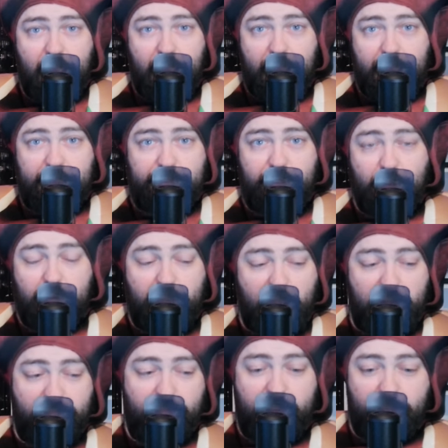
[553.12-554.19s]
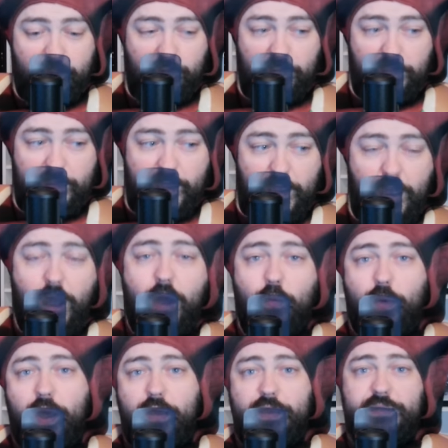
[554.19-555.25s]
And so a lot of people will be like, oh,
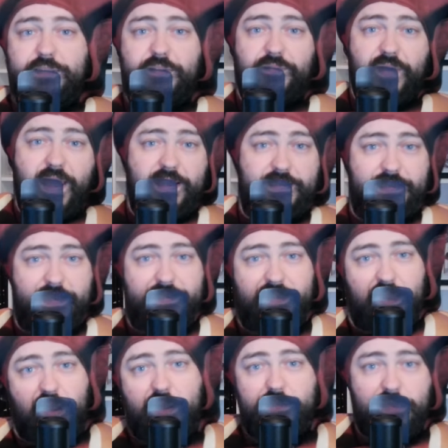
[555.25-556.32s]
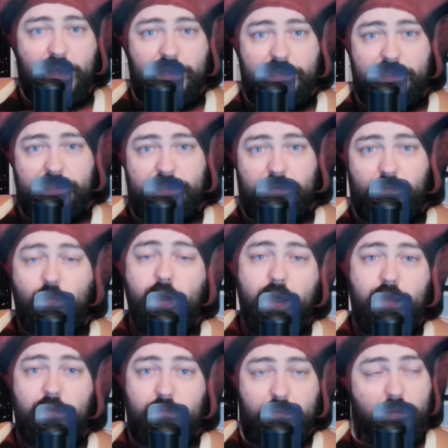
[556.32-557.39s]
well, it's the vaccines that cause autism.
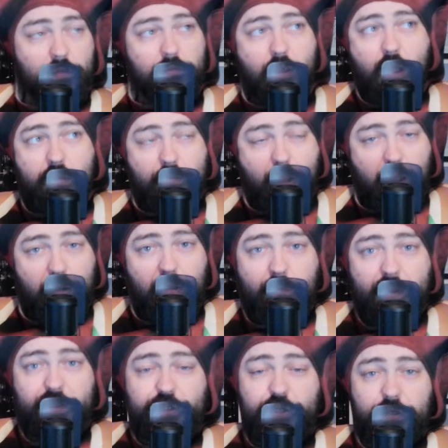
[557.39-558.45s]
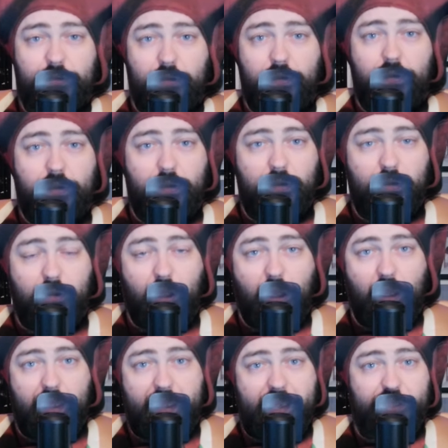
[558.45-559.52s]
Well, not all my,
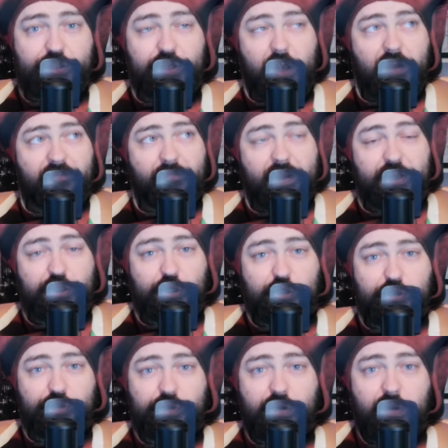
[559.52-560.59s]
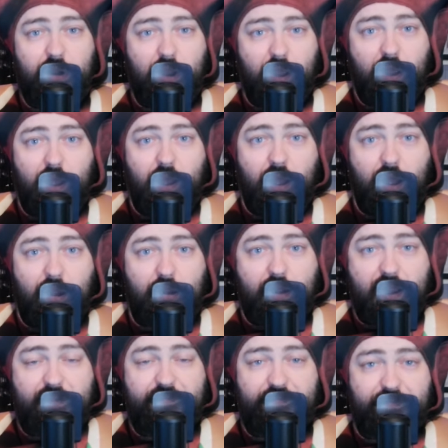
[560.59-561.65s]
each of my children are
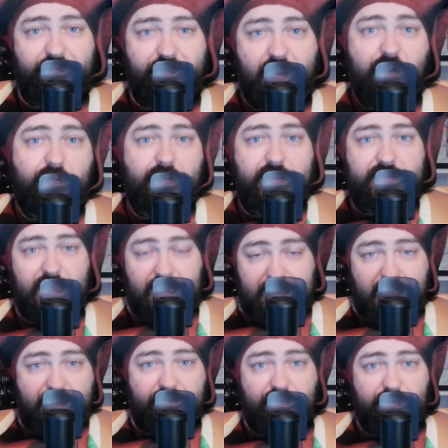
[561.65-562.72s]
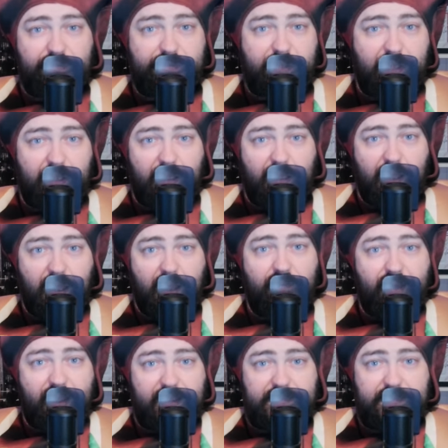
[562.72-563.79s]
at various levels of
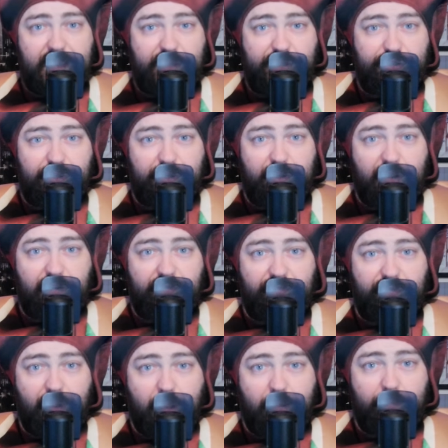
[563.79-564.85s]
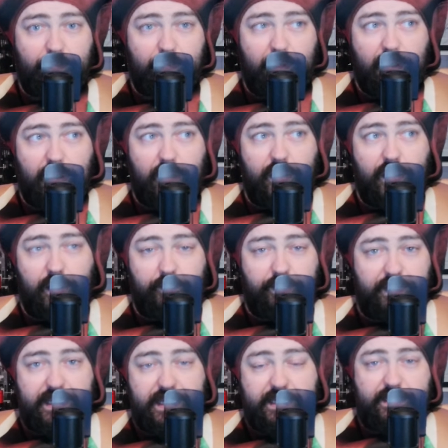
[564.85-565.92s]
vaccination from
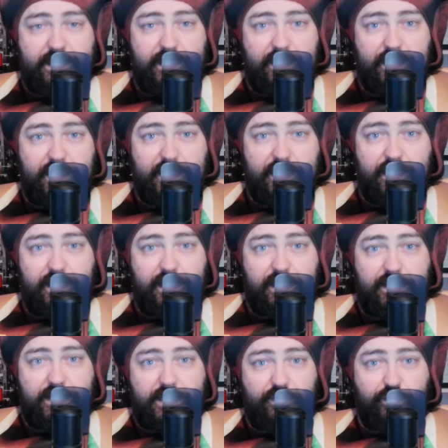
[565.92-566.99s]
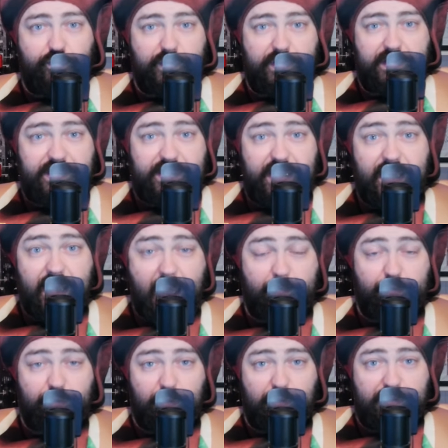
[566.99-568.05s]
complete to the
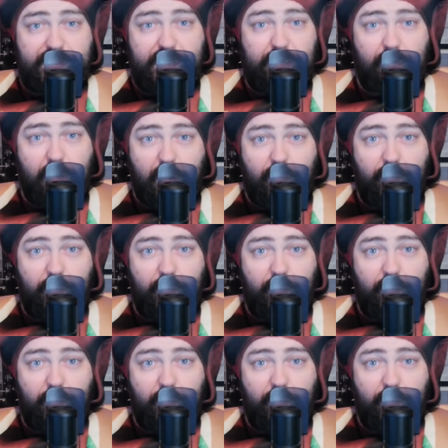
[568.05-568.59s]
absolute zero